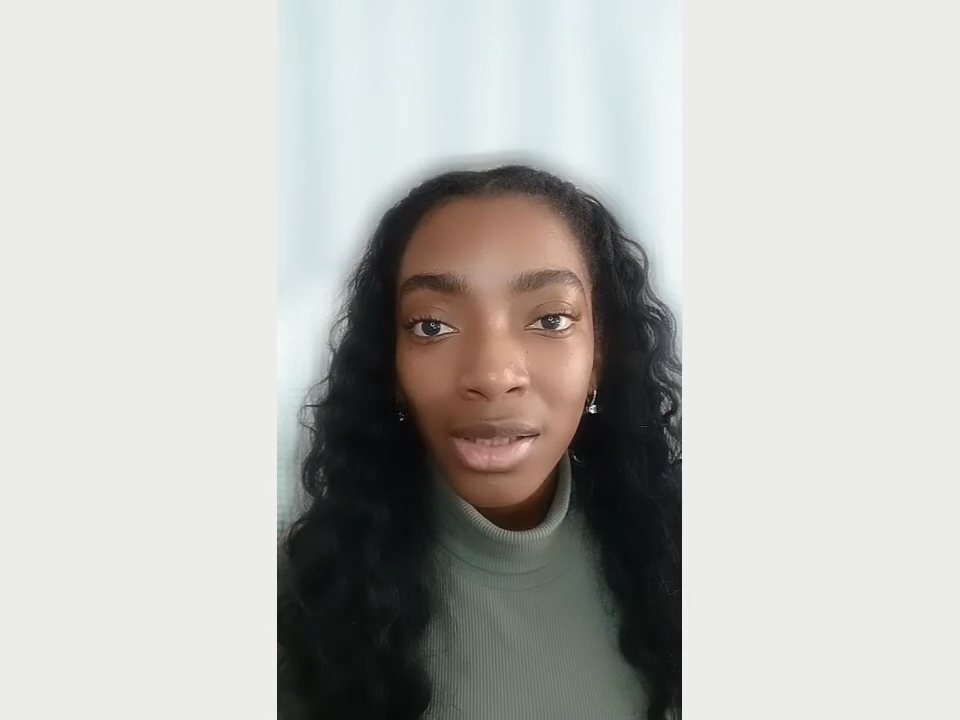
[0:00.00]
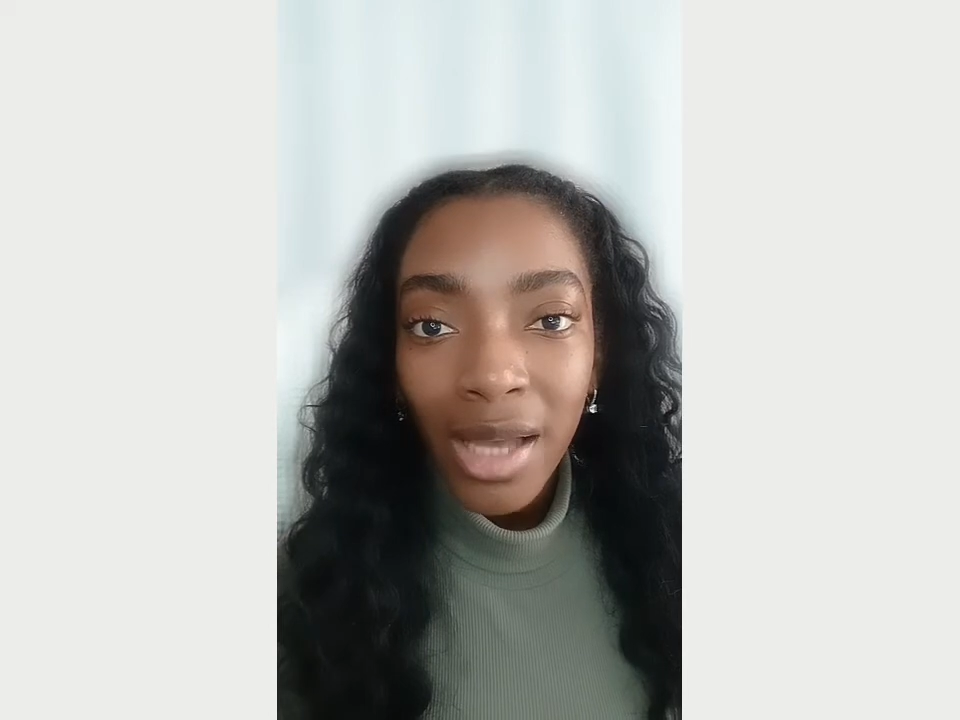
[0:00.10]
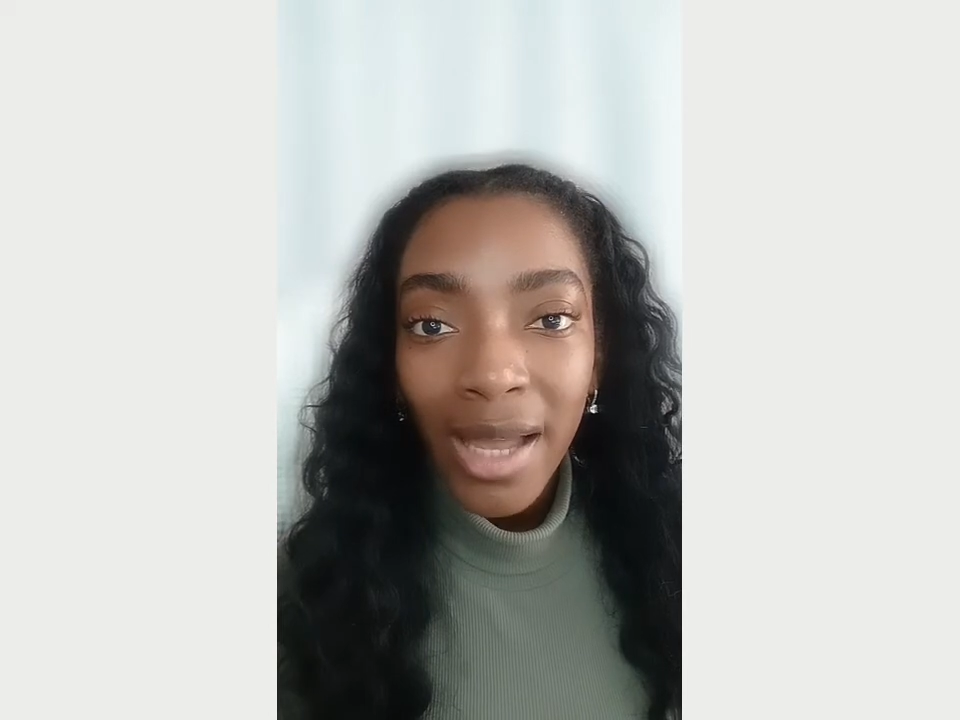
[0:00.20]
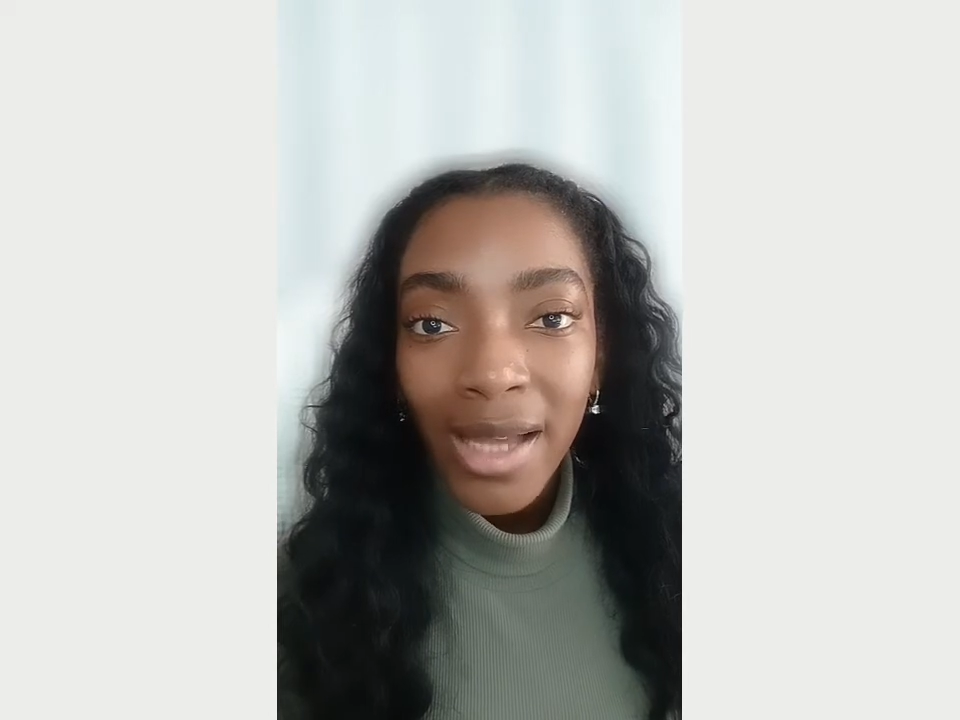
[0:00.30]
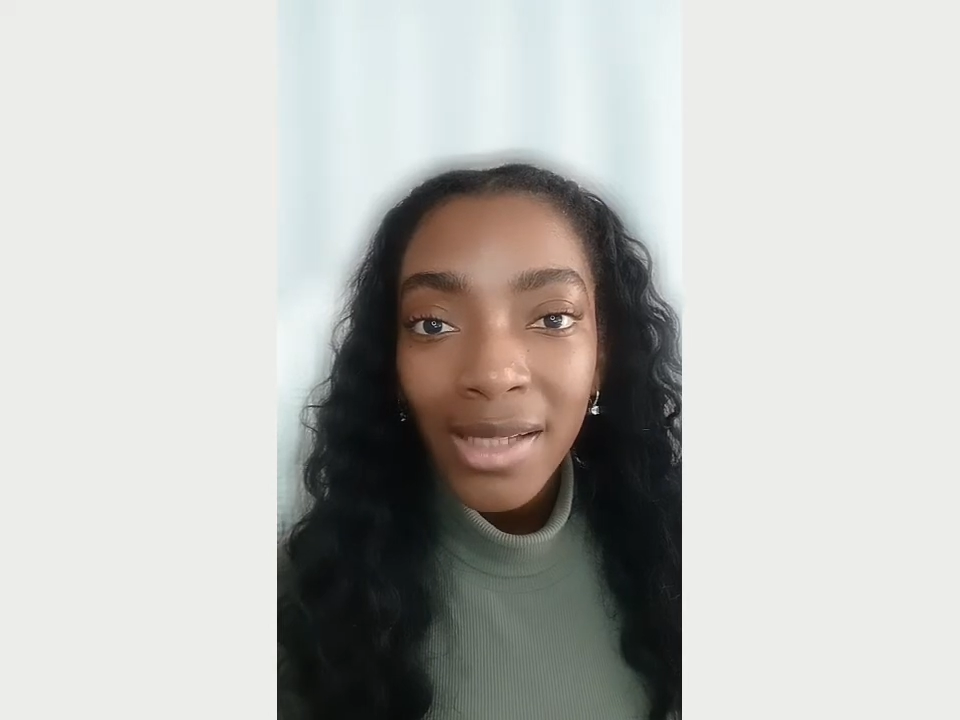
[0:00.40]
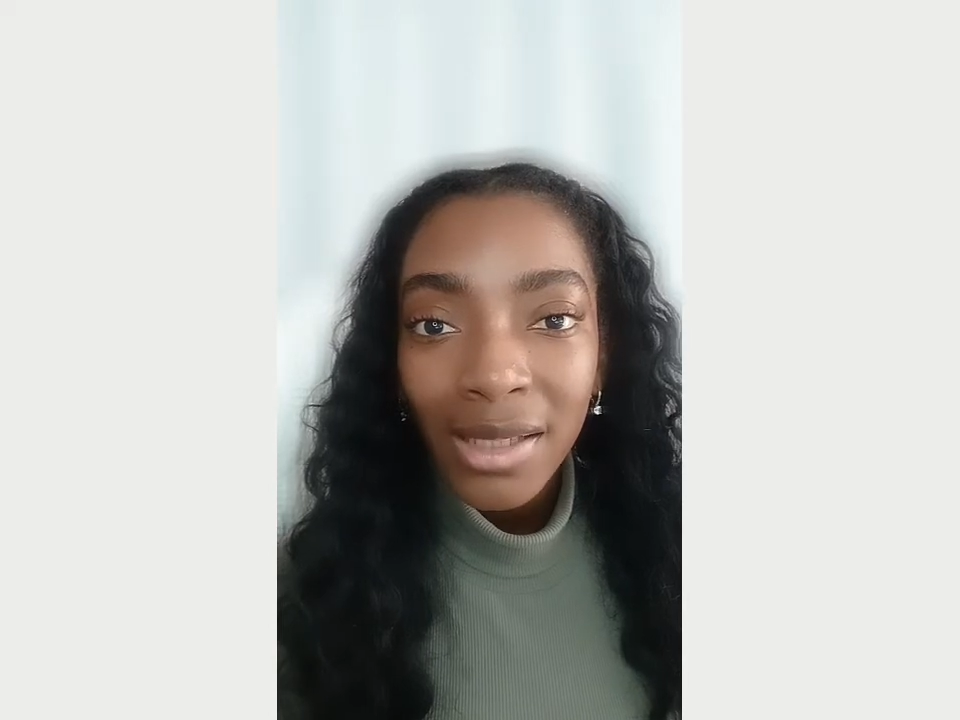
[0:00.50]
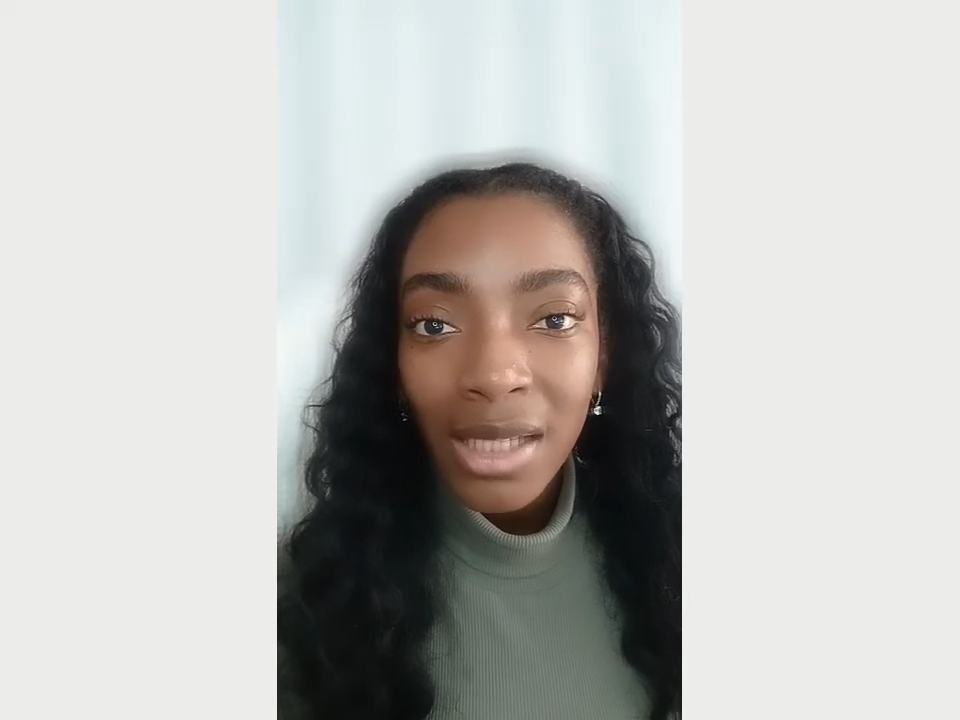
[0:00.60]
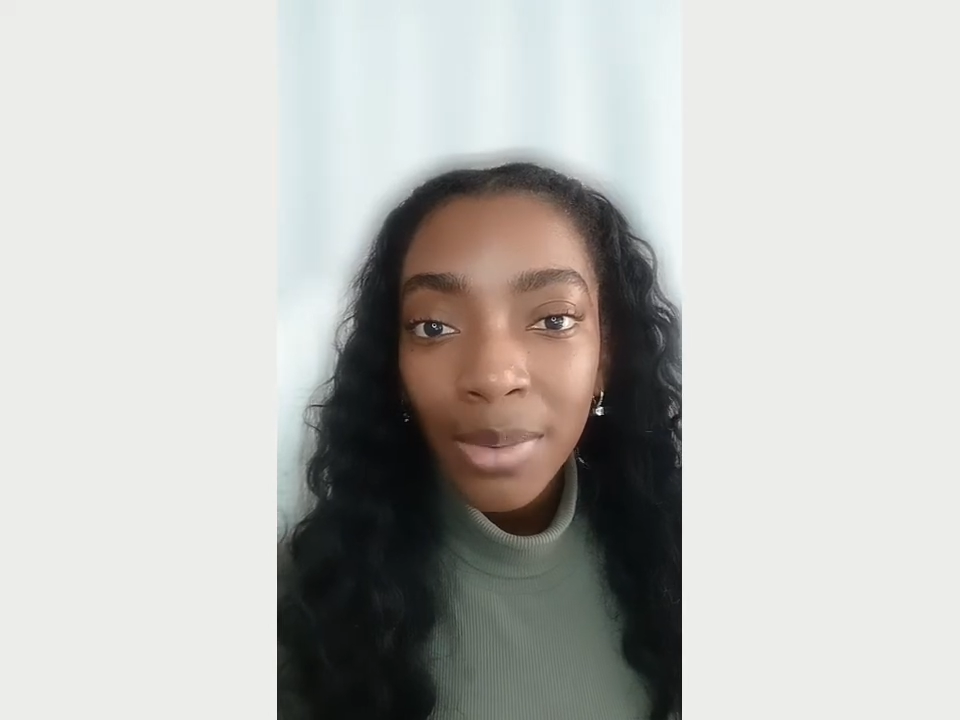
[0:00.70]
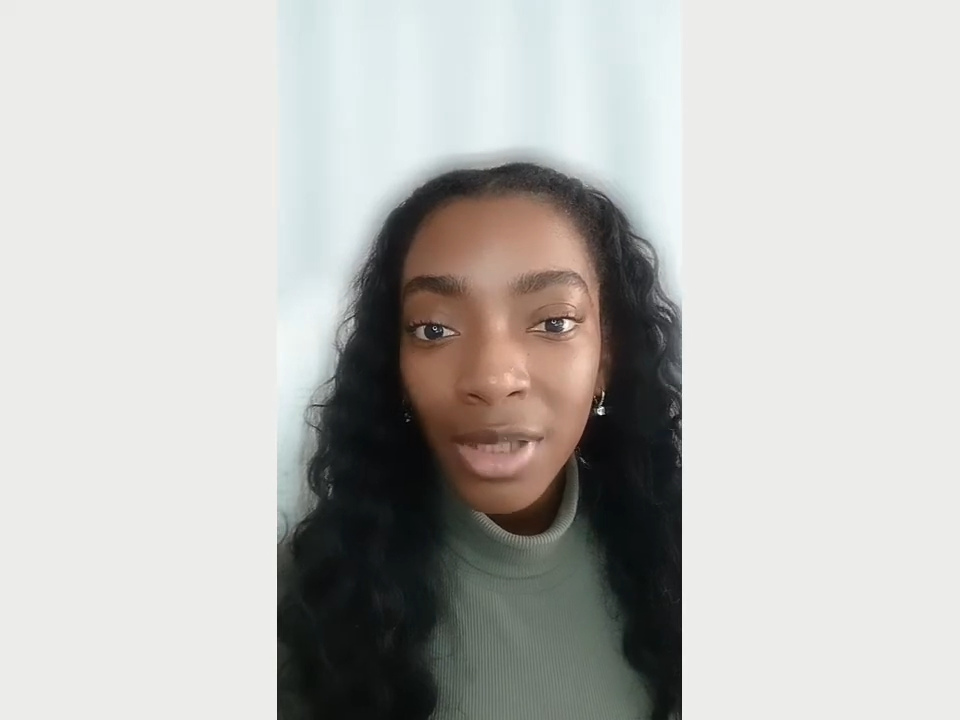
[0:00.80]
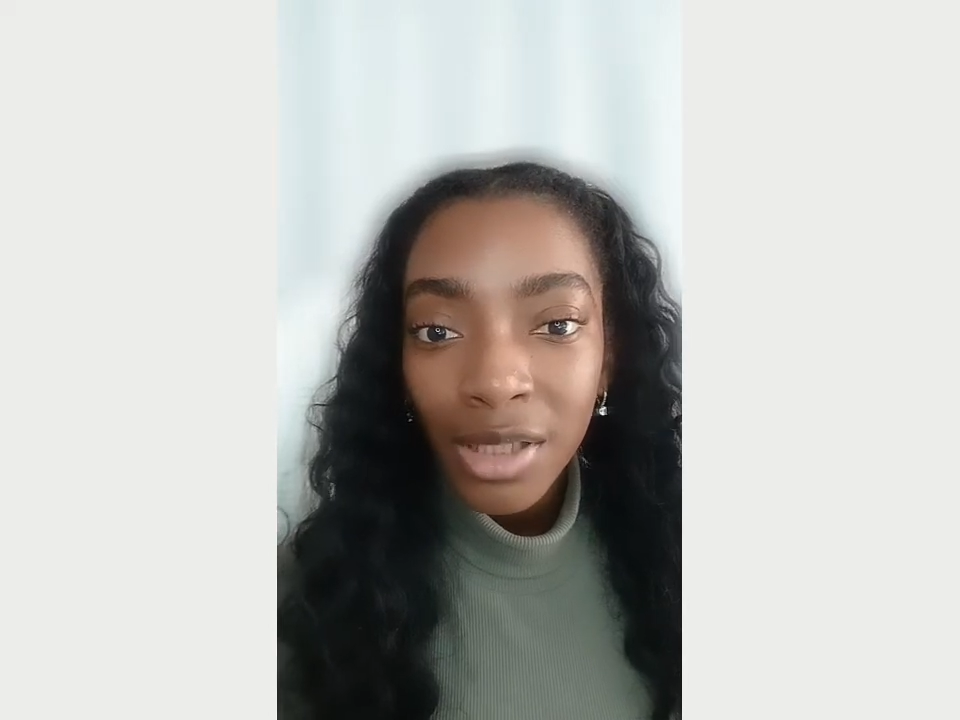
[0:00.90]
I had to
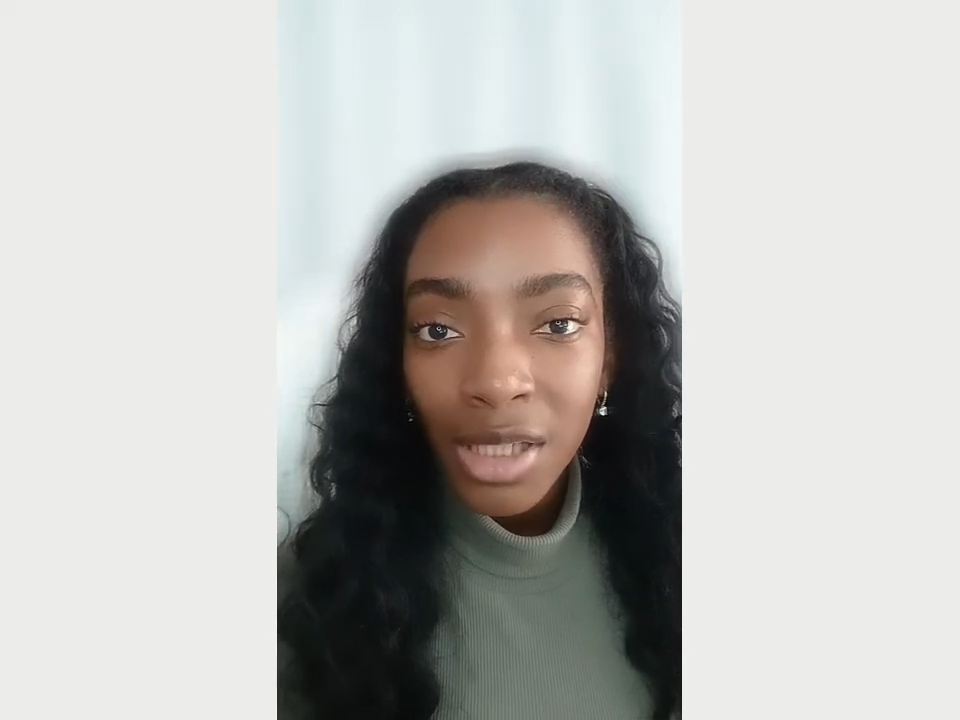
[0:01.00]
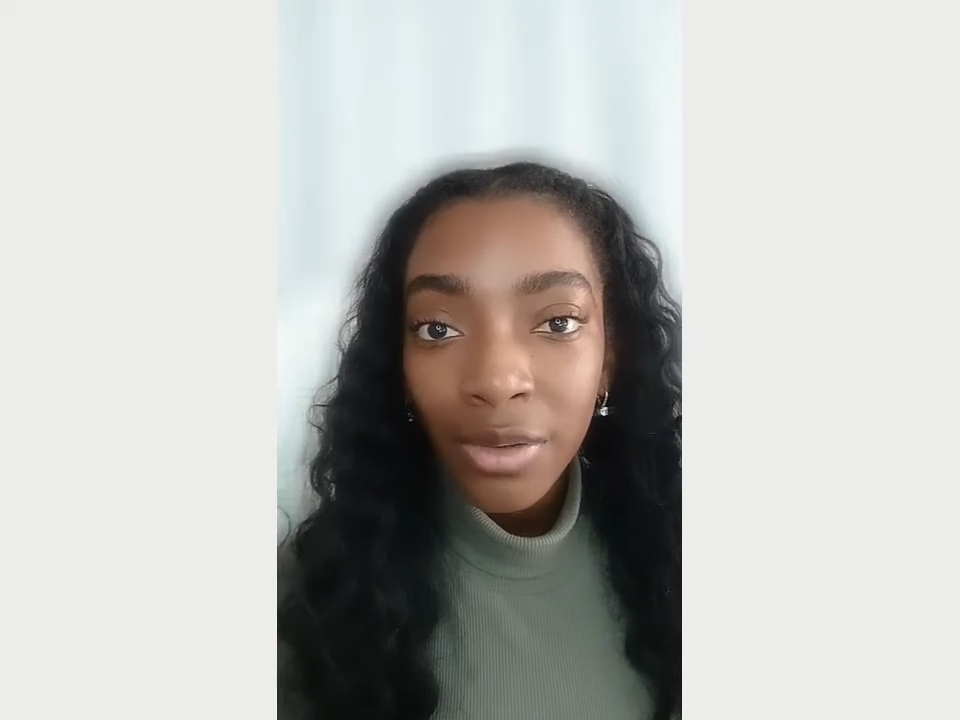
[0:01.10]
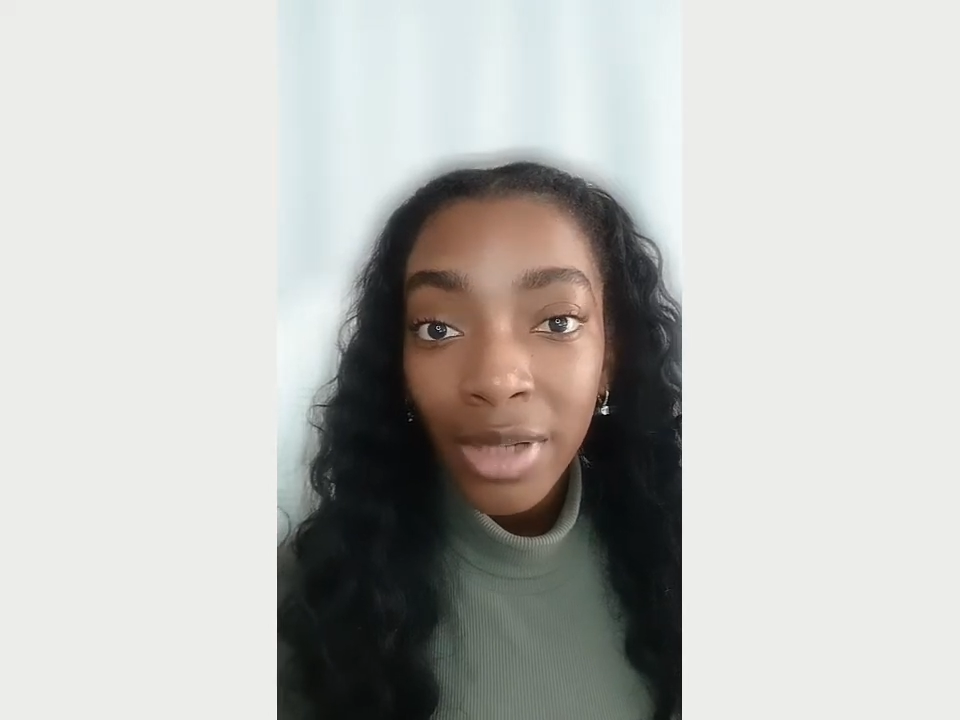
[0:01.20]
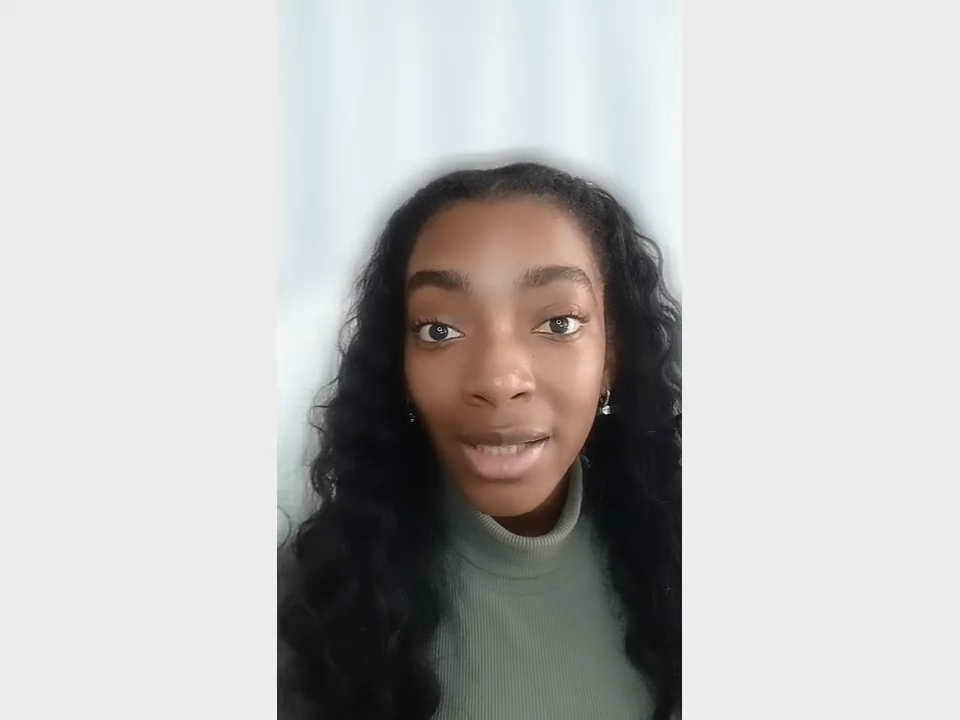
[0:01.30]
keep it a secret.